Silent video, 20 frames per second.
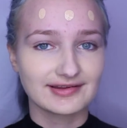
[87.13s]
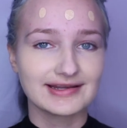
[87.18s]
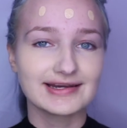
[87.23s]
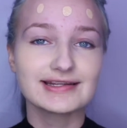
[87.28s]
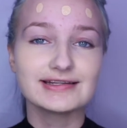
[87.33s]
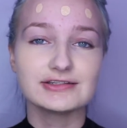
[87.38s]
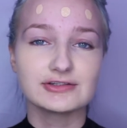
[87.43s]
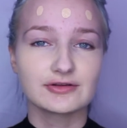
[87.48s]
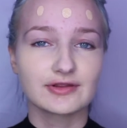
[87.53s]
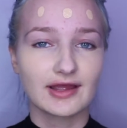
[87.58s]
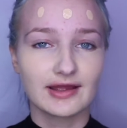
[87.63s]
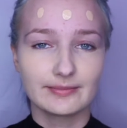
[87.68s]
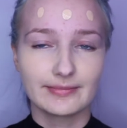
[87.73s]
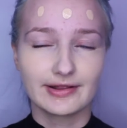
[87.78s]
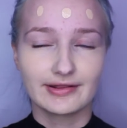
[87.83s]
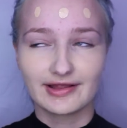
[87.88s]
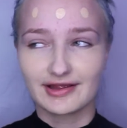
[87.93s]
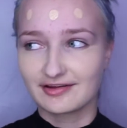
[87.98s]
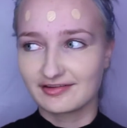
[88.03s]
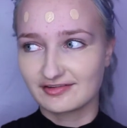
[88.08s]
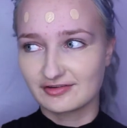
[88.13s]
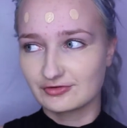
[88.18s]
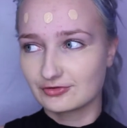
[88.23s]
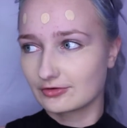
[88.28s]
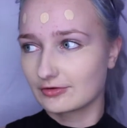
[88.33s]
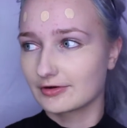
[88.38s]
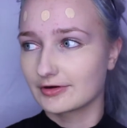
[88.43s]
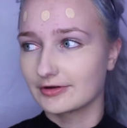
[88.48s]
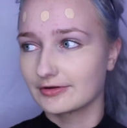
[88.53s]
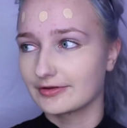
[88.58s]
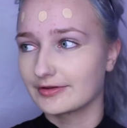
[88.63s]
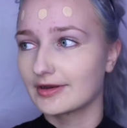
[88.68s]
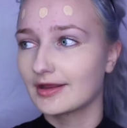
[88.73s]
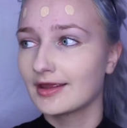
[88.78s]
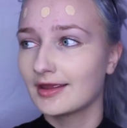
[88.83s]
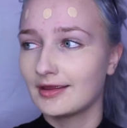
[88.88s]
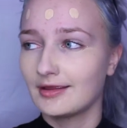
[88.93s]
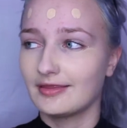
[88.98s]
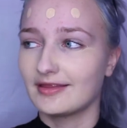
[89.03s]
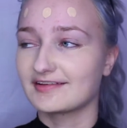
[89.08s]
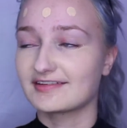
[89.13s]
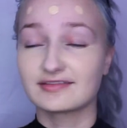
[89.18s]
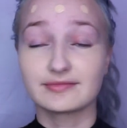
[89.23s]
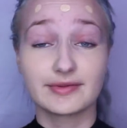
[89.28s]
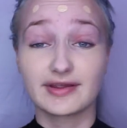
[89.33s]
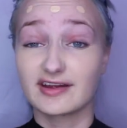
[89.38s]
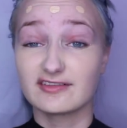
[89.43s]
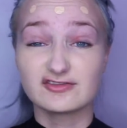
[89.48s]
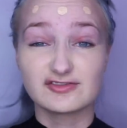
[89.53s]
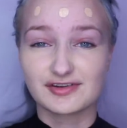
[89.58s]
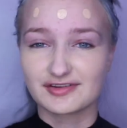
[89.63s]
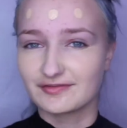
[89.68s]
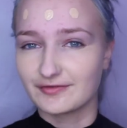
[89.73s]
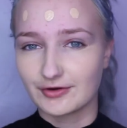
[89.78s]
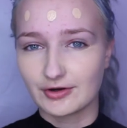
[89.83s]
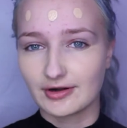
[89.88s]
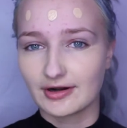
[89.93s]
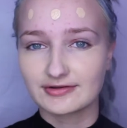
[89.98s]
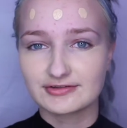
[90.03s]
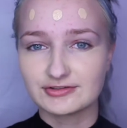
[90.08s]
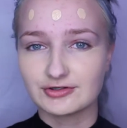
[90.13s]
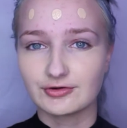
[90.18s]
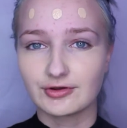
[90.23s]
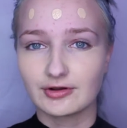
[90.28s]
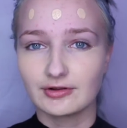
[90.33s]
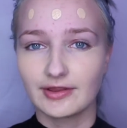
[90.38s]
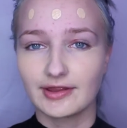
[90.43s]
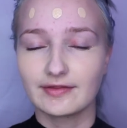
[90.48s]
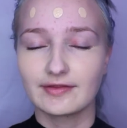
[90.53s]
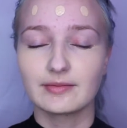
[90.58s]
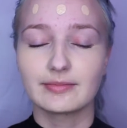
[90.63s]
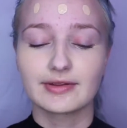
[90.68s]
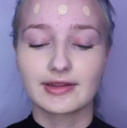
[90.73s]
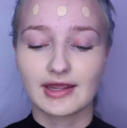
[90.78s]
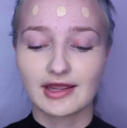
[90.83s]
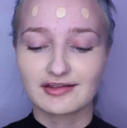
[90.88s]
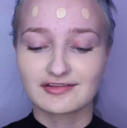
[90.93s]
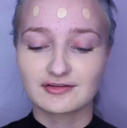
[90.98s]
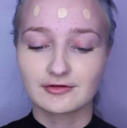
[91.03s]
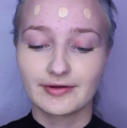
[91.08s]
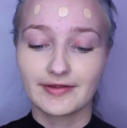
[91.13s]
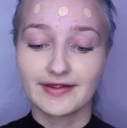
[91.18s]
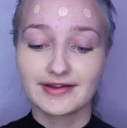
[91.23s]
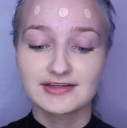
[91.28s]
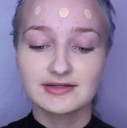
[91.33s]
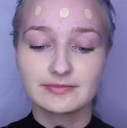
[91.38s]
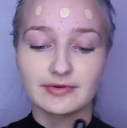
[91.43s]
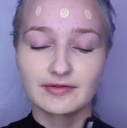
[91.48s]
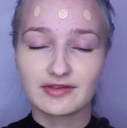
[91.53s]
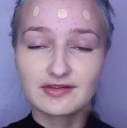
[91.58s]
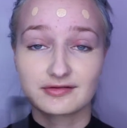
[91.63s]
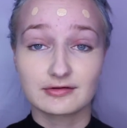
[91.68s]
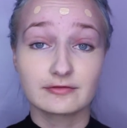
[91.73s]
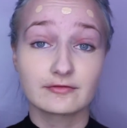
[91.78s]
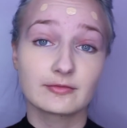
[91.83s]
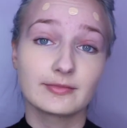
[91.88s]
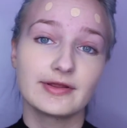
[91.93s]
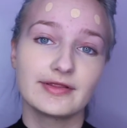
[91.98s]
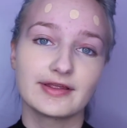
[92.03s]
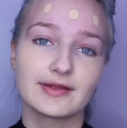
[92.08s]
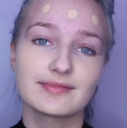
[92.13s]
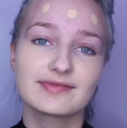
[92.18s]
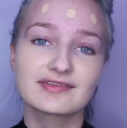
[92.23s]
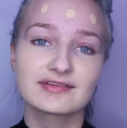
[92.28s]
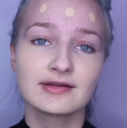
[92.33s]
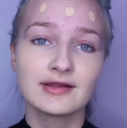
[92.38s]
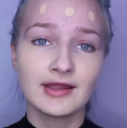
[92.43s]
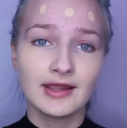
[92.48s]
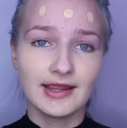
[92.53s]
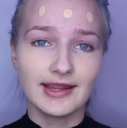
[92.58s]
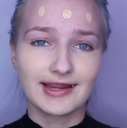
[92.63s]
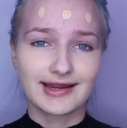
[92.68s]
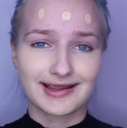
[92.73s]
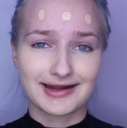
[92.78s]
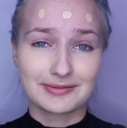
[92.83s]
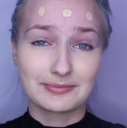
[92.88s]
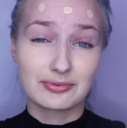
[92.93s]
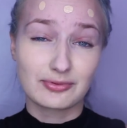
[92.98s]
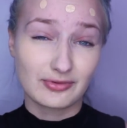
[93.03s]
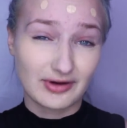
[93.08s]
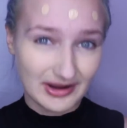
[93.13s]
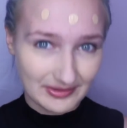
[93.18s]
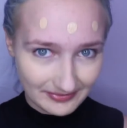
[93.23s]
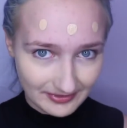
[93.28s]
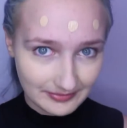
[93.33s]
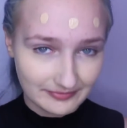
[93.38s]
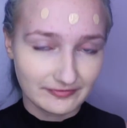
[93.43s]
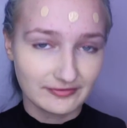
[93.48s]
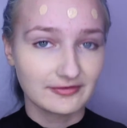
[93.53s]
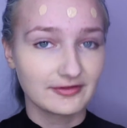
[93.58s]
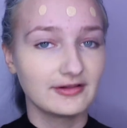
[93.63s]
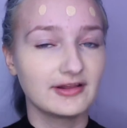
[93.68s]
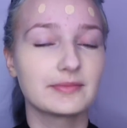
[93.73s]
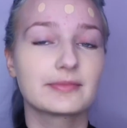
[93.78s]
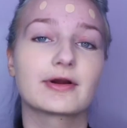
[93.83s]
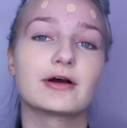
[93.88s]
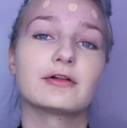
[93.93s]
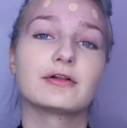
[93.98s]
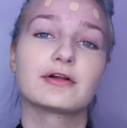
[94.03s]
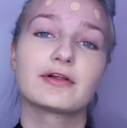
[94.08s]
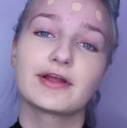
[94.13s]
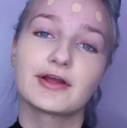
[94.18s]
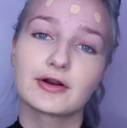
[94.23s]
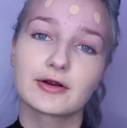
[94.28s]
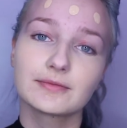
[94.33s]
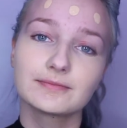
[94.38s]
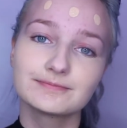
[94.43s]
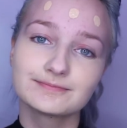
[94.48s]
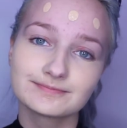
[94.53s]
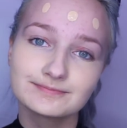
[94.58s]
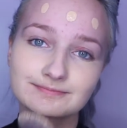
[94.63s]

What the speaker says: I didn't do that in my last tutorial and that's something I've just figured out to do here lately, but yeah, so I like to put this over my lips and kind of prime them for the lip color later.